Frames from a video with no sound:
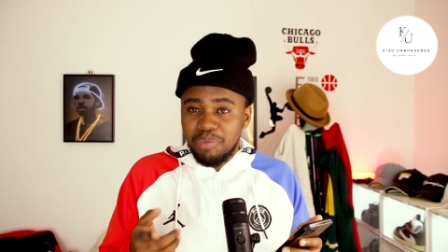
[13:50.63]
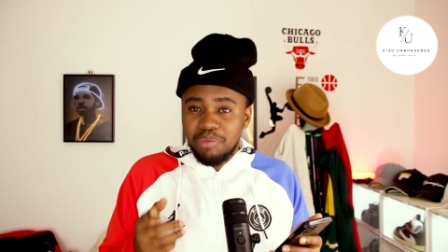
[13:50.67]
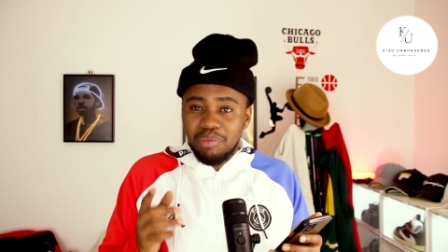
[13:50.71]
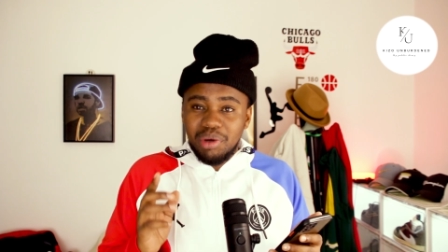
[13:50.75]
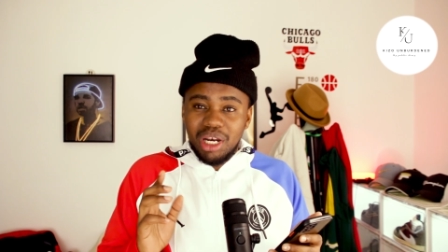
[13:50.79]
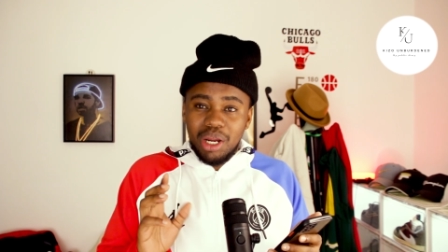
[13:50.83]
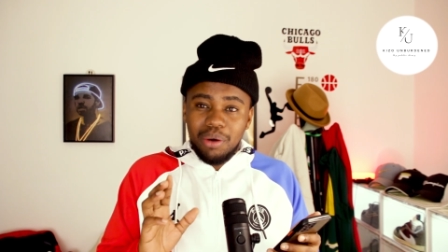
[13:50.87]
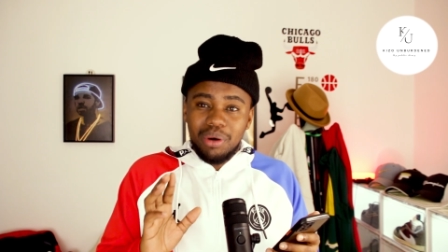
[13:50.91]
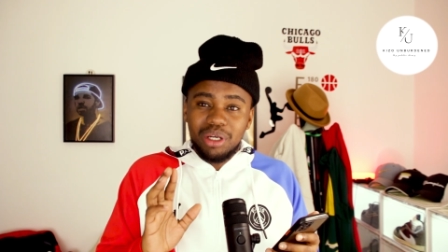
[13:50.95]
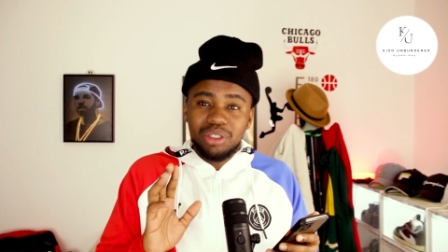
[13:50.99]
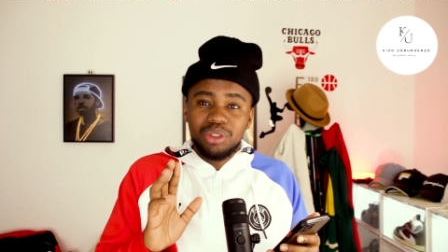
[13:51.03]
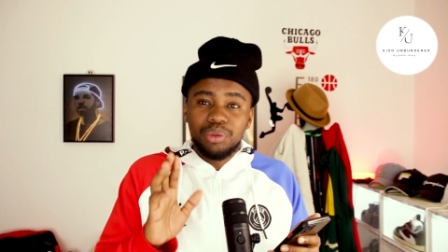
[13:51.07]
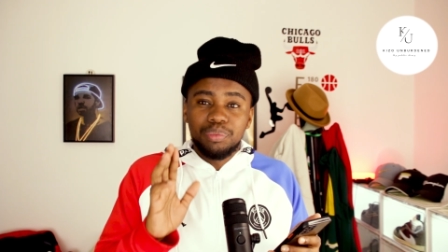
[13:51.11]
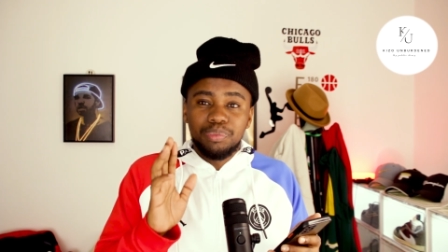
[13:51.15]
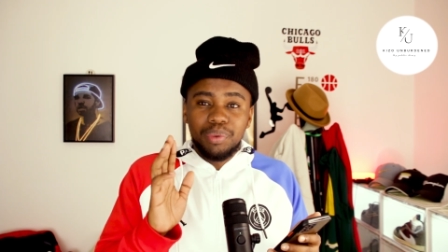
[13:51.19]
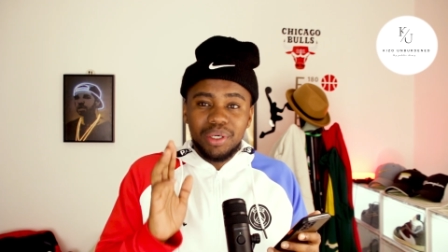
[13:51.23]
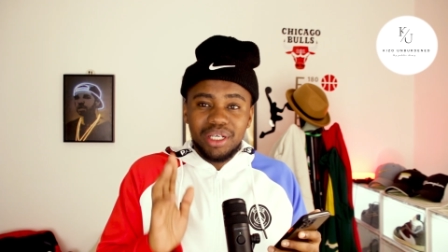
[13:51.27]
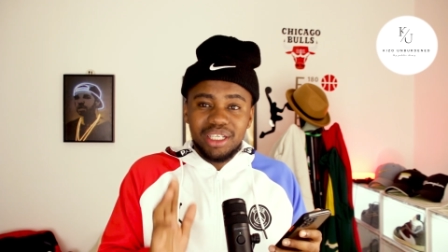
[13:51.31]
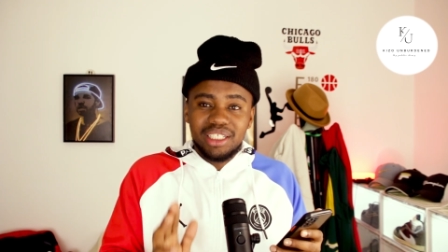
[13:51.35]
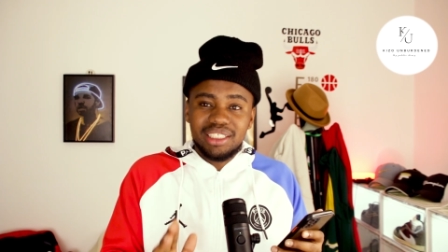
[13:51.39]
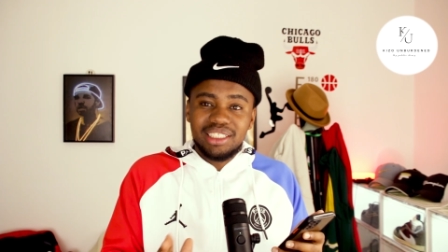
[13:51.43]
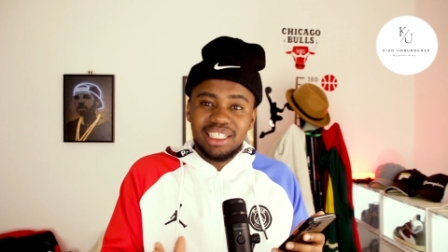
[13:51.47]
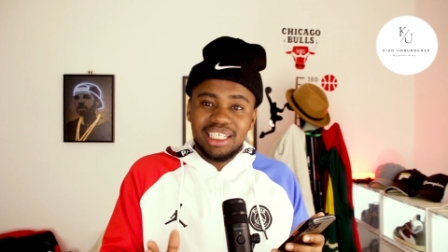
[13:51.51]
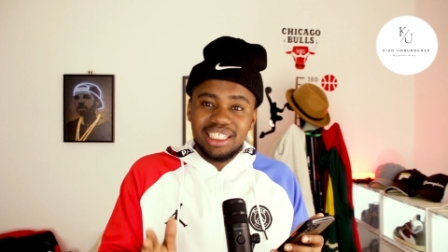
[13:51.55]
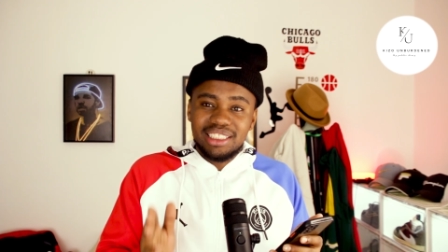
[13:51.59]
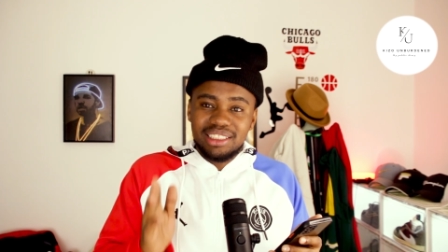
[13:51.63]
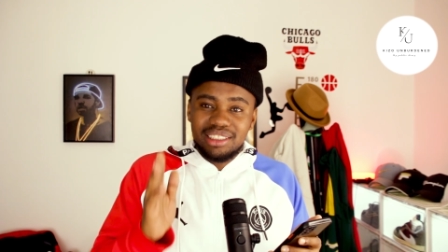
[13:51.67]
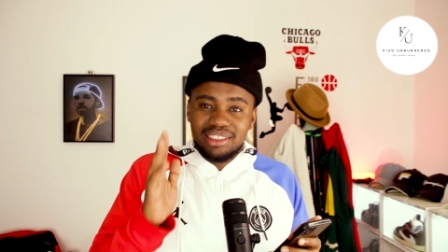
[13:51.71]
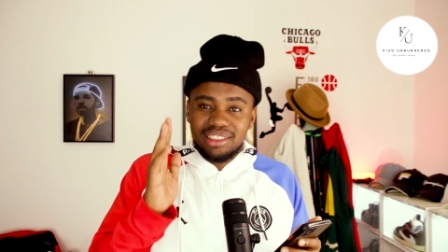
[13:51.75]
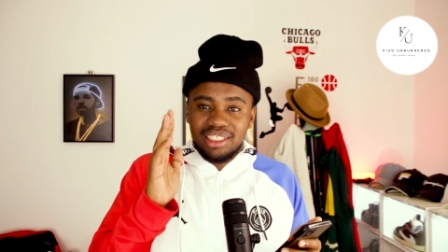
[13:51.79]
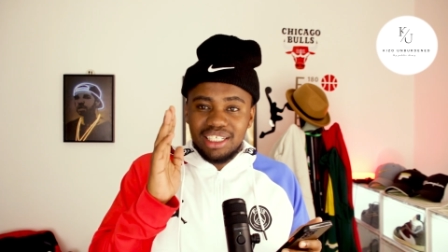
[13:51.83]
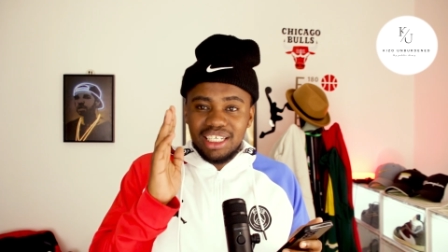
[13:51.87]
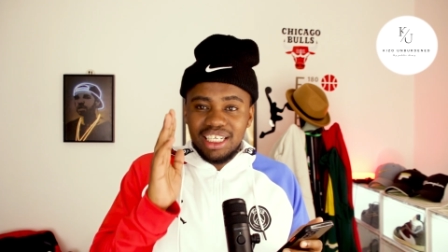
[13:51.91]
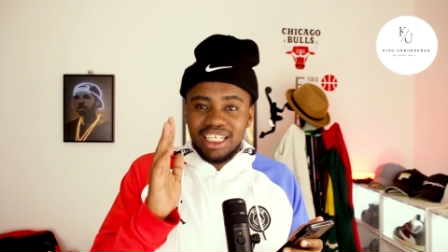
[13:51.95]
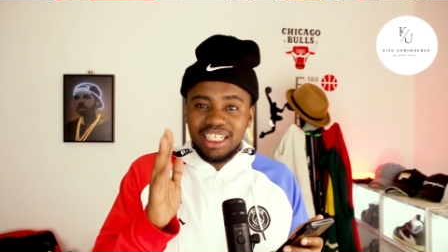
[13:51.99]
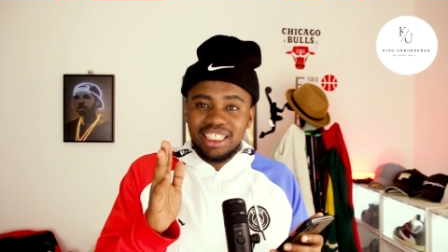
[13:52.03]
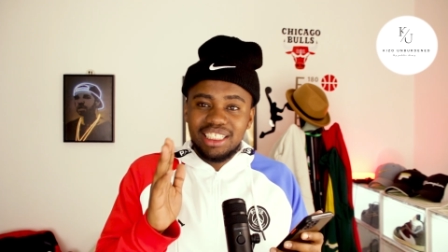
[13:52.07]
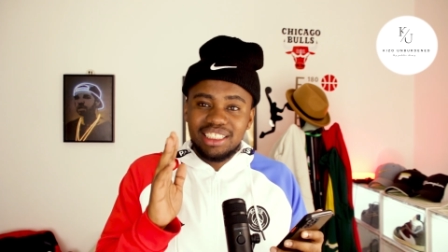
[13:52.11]
But I want to put it as
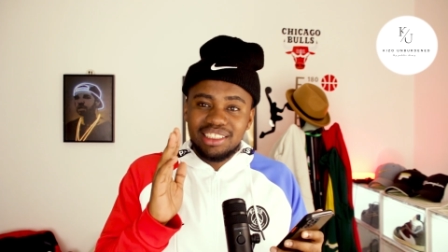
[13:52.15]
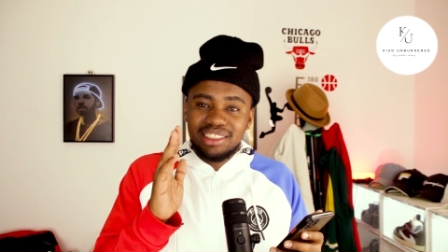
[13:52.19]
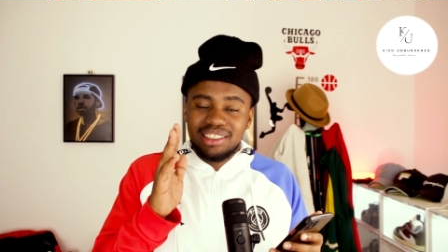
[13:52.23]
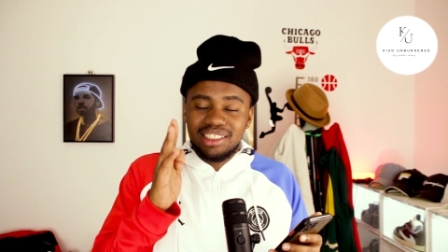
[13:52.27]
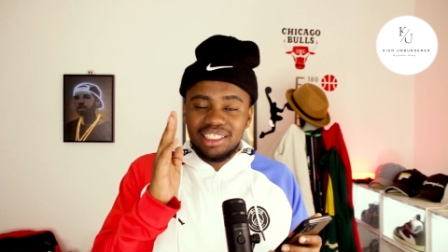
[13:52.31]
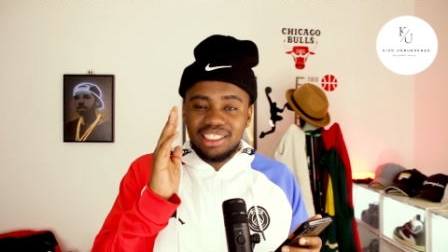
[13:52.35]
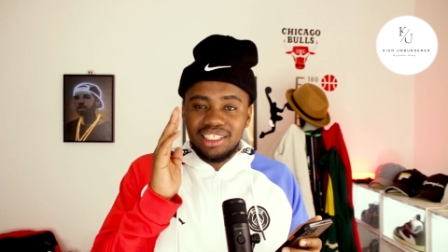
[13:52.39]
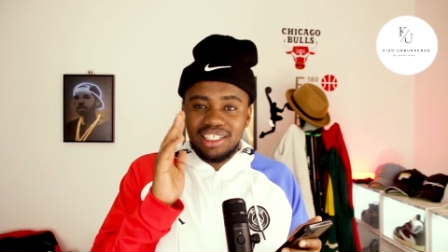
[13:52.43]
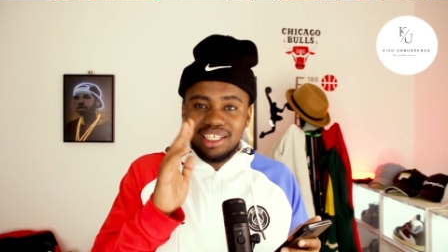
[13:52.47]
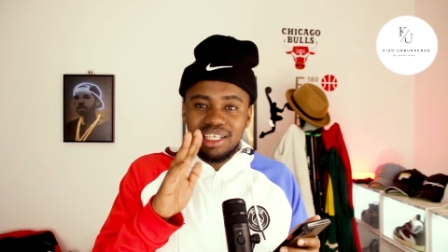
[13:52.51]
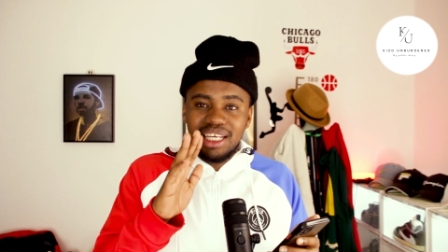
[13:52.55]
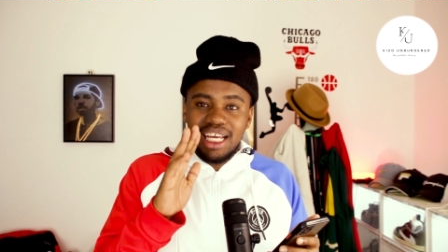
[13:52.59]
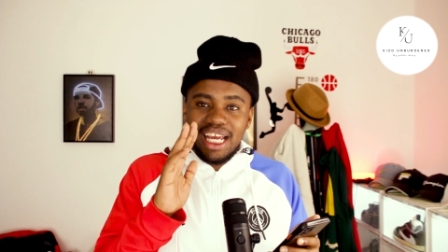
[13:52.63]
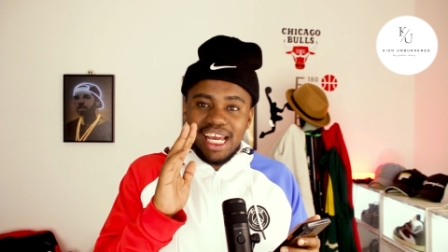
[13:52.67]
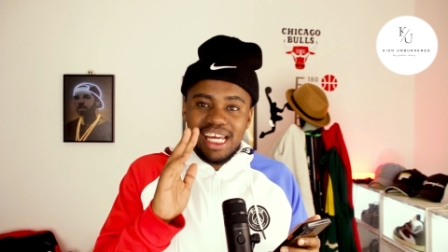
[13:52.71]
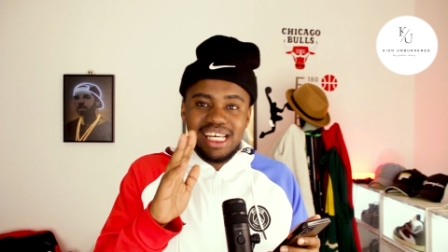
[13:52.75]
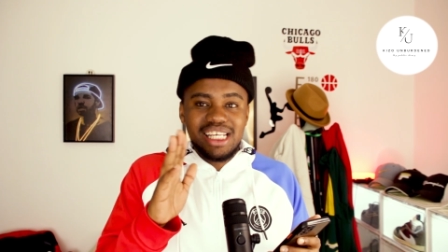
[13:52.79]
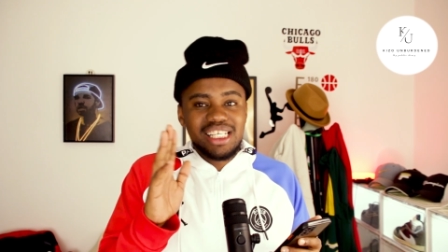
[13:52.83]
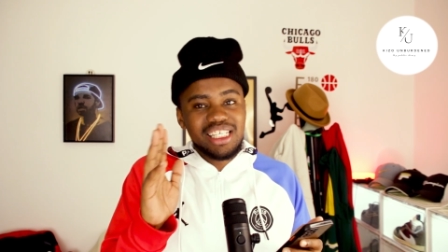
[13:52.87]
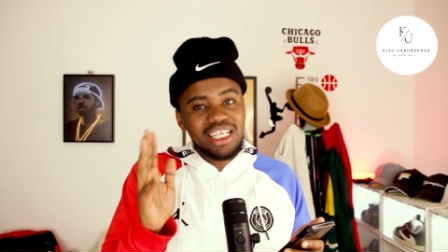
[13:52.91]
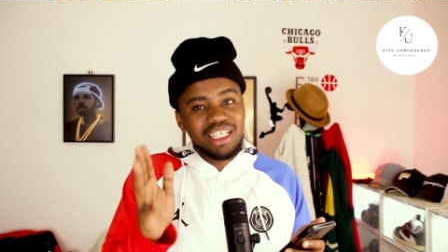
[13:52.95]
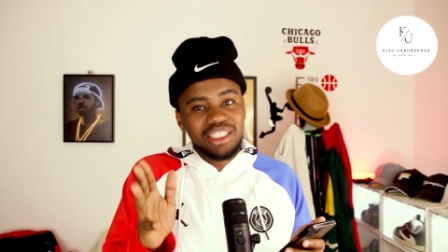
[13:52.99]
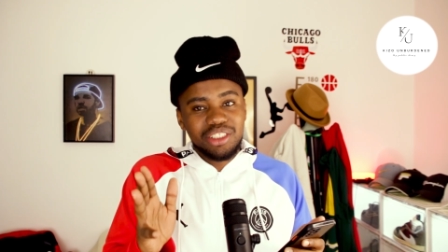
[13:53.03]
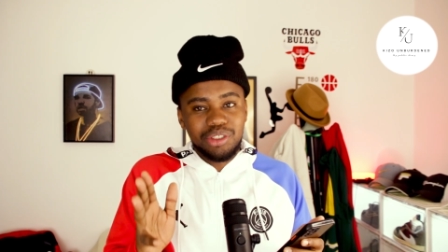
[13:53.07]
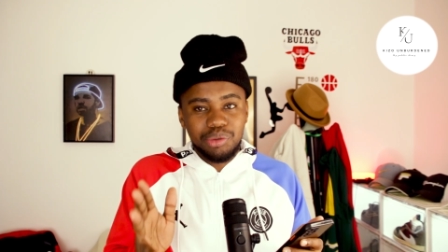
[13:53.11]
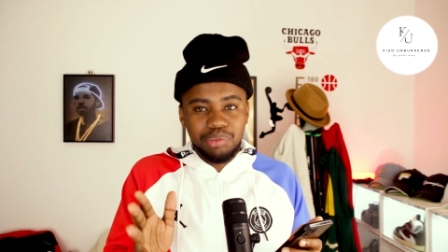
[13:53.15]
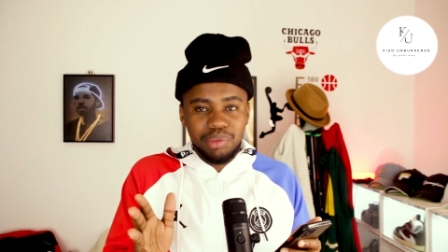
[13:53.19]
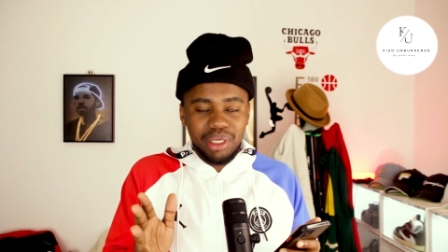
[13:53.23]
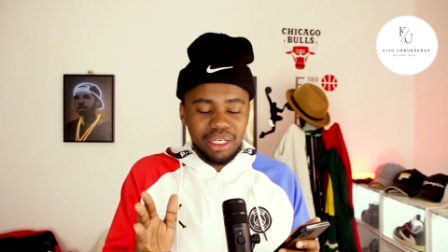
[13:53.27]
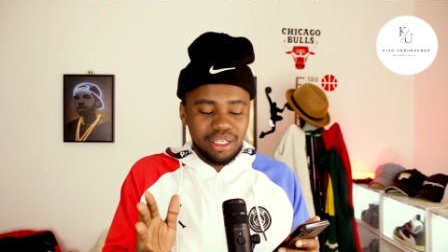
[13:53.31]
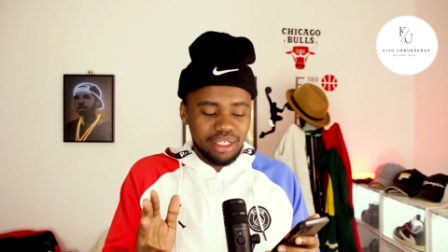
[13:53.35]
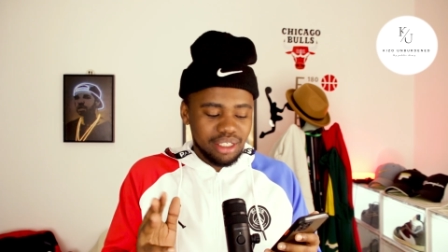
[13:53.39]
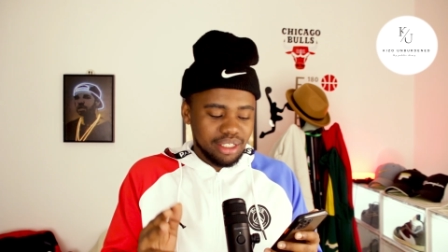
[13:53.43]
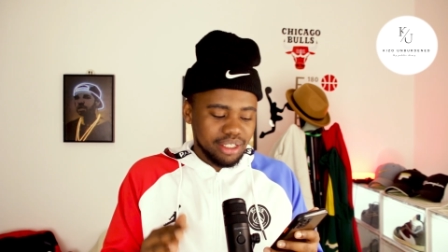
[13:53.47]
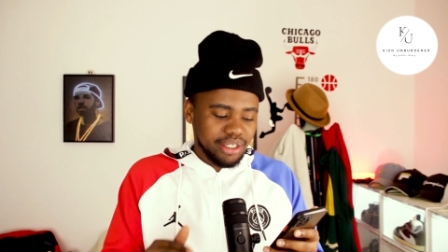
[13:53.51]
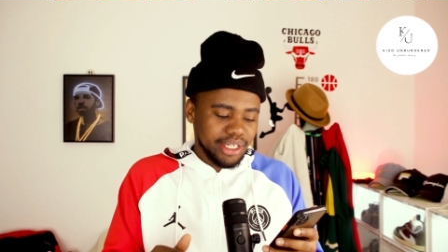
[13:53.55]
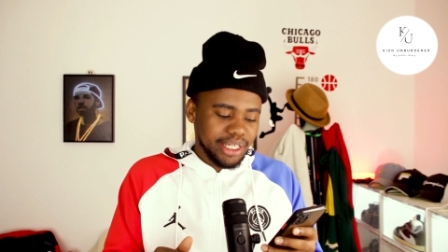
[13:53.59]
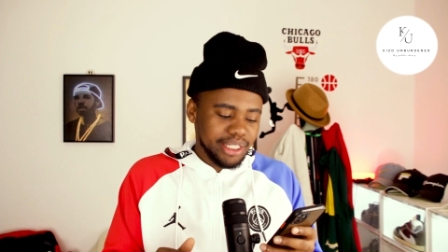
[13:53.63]
ladies and
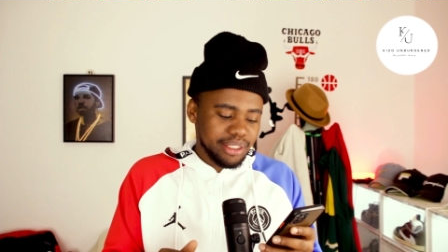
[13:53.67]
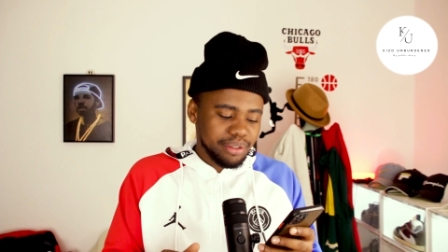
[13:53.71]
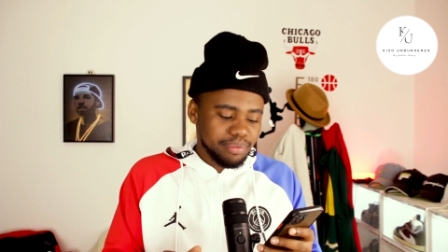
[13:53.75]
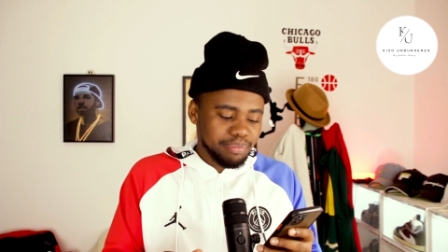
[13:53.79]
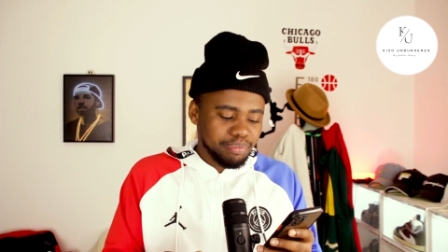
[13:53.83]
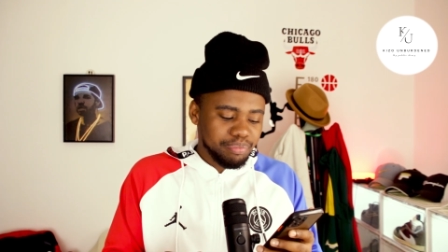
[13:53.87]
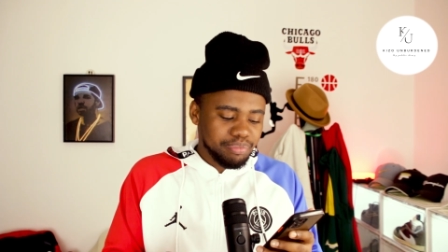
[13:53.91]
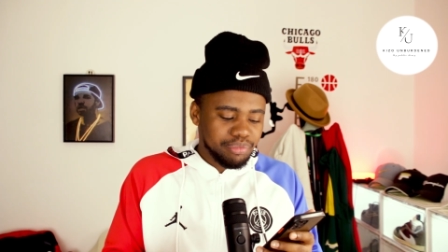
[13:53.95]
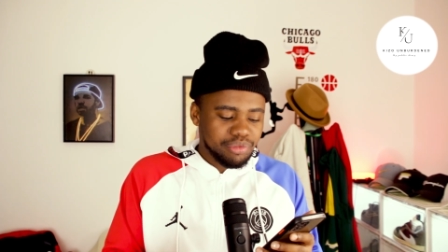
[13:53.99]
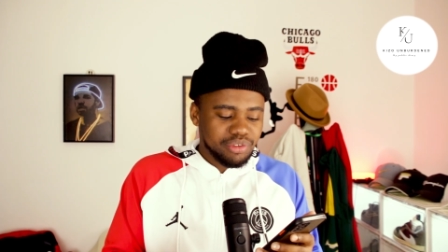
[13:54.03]
gentlemen, right?